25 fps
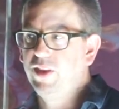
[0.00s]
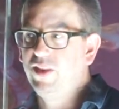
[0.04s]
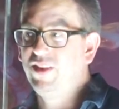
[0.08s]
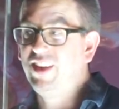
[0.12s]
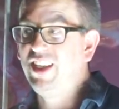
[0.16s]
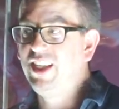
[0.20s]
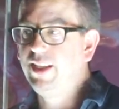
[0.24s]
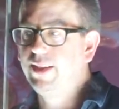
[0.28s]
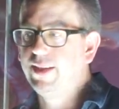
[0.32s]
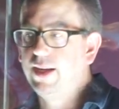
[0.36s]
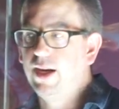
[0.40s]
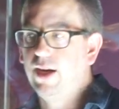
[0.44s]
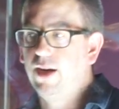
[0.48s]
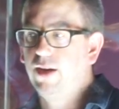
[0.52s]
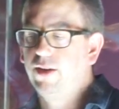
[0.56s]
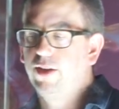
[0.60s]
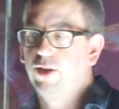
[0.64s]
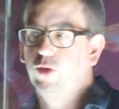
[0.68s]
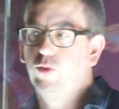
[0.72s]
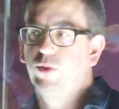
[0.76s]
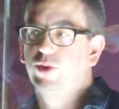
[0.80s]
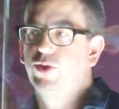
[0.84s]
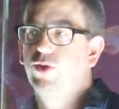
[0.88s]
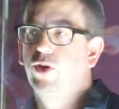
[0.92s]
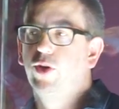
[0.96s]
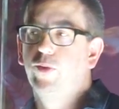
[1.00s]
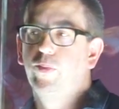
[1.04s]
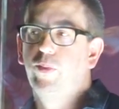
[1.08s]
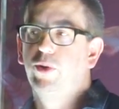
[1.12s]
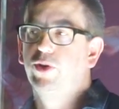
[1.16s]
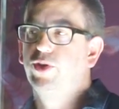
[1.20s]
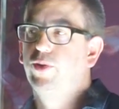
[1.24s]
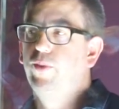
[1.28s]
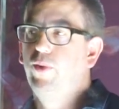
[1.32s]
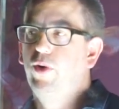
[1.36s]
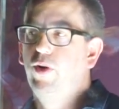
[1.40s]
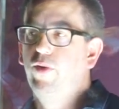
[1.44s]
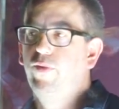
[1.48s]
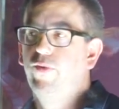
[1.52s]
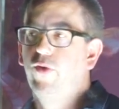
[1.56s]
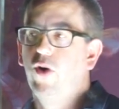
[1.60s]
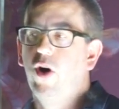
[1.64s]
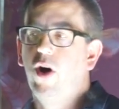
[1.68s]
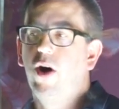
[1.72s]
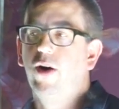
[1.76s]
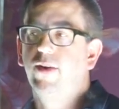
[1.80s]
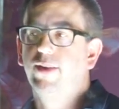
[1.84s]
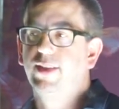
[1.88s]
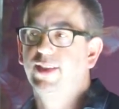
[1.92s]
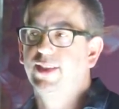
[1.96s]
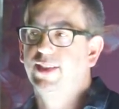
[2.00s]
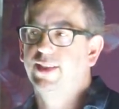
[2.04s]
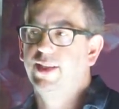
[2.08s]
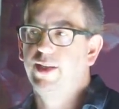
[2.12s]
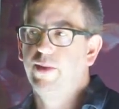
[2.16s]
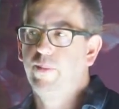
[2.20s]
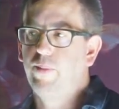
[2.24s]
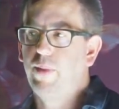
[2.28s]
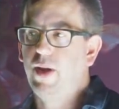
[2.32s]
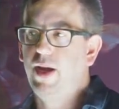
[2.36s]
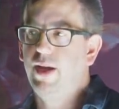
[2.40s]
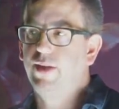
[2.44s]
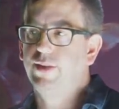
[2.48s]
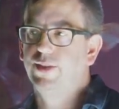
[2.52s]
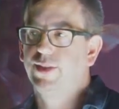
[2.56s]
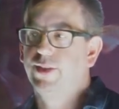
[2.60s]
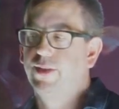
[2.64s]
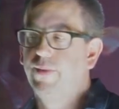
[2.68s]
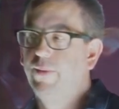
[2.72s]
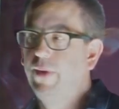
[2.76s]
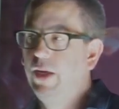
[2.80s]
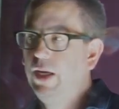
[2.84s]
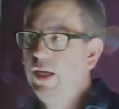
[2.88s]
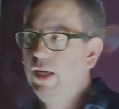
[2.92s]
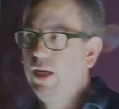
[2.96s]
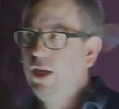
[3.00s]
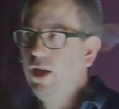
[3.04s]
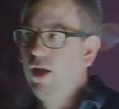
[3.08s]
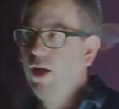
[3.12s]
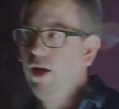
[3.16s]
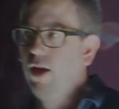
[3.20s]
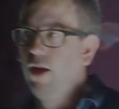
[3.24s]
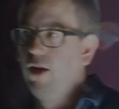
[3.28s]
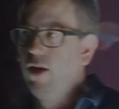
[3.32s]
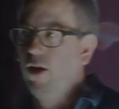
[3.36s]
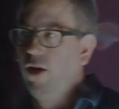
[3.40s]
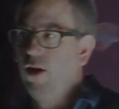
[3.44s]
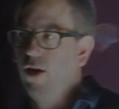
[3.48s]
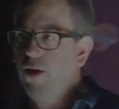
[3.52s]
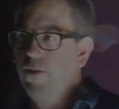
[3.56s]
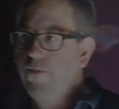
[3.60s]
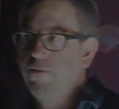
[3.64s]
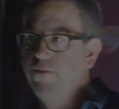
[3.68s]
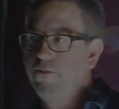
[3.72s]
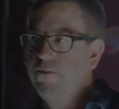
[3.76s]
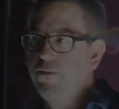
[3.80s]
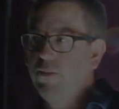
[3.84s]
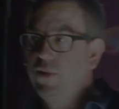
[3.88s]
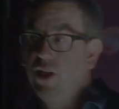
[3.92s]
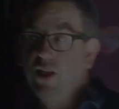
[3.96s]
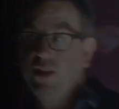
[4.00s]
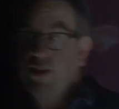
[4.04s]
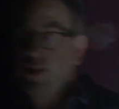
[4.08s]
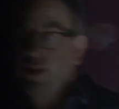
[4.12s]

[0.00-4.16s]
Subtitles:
detail that was not possible for artists in the past. They